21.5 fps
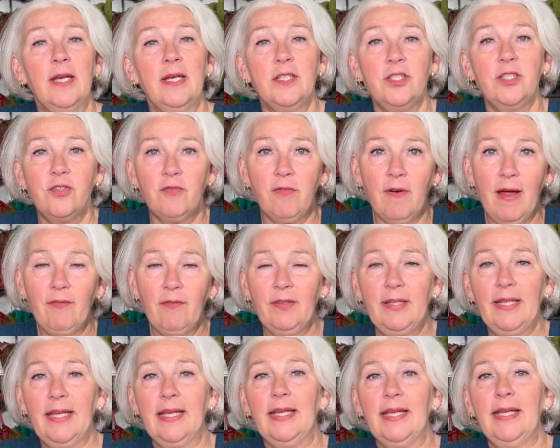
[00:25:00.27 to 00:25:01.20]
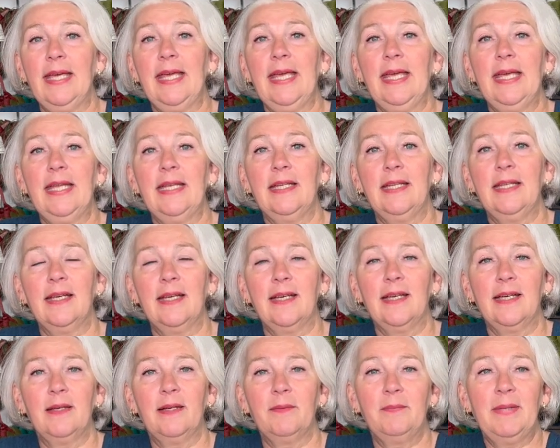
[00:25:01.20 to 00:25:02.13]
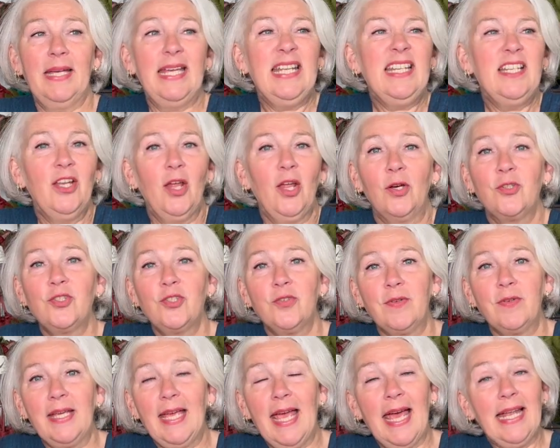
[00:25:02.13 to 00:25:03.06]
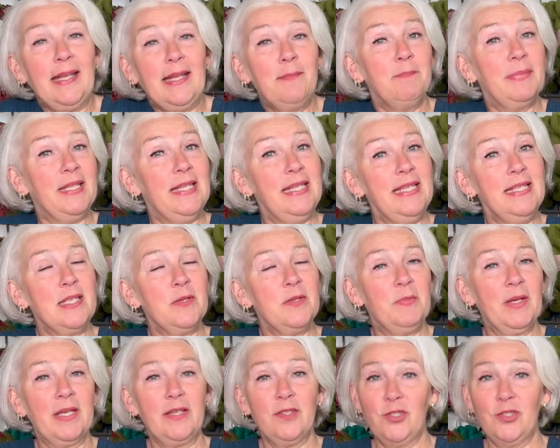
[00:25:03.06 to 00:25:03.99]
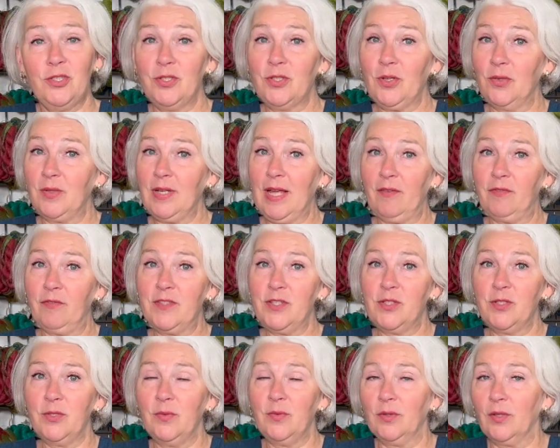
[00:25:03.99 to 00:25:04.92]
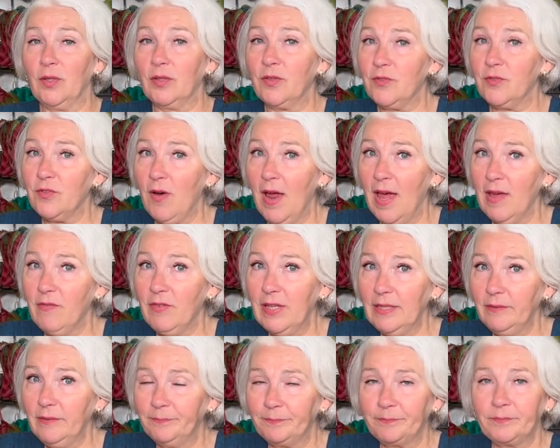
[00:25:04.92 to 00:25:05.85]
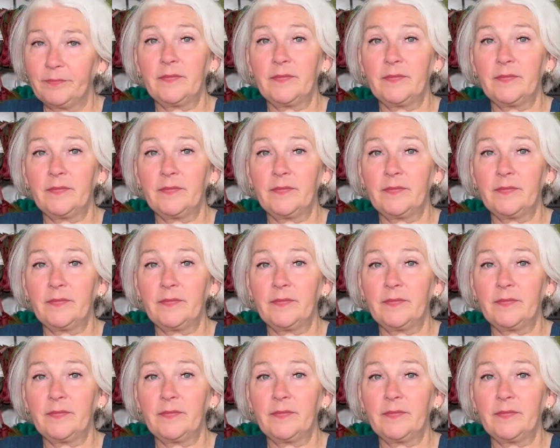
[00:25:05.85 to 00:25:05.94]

traveling in luxury and in peace, because you don't have to do a lot of driving,